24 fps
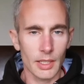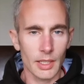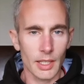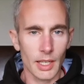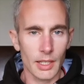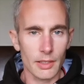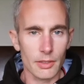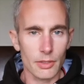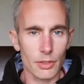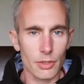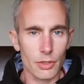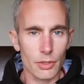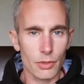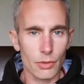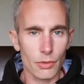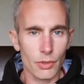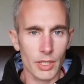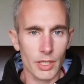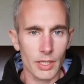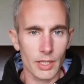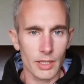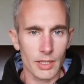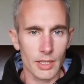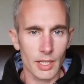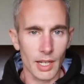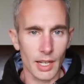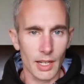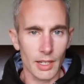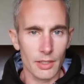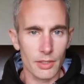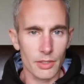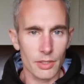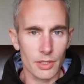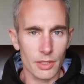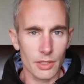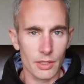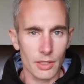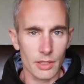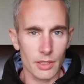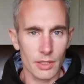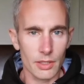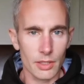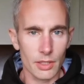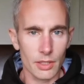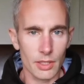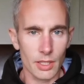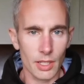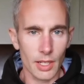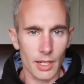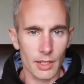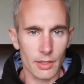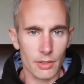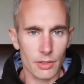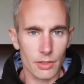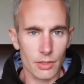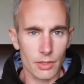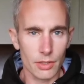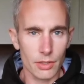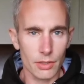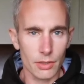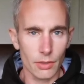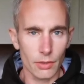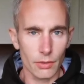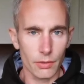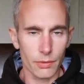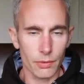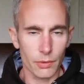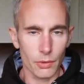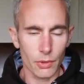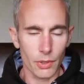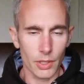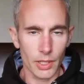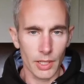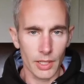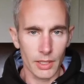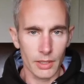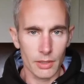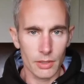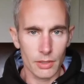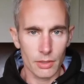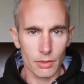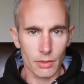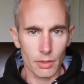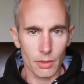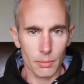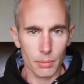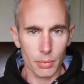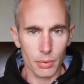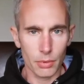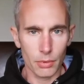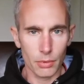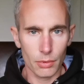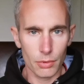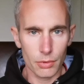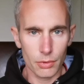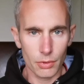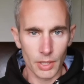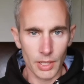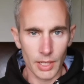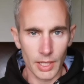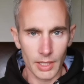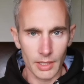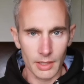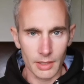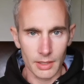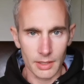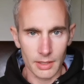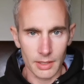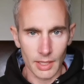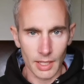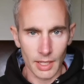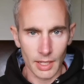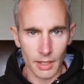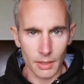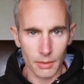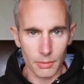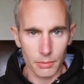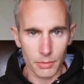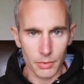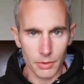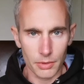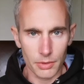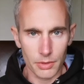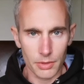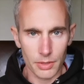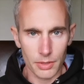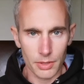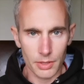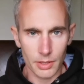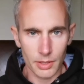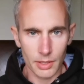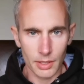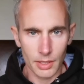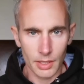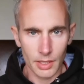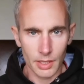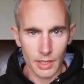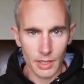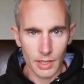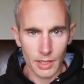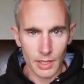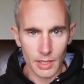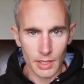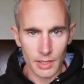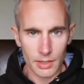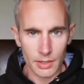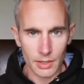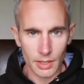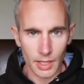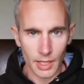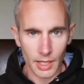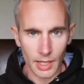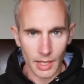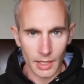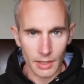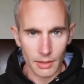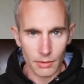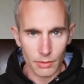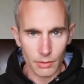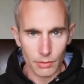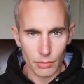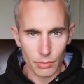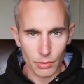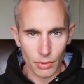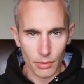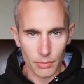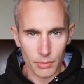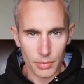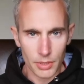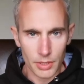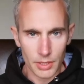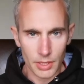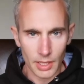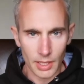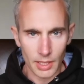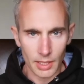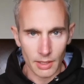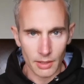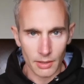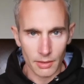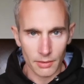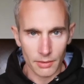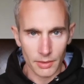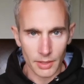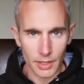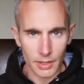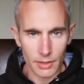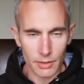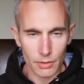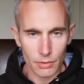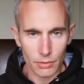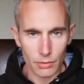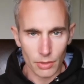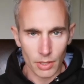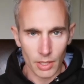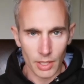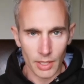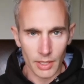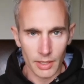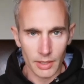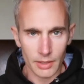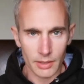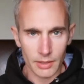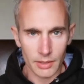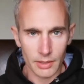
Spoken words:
it it has a string attached, and it's attached to your forehead, so it pulls your head downwards as the hand drops down. That's right.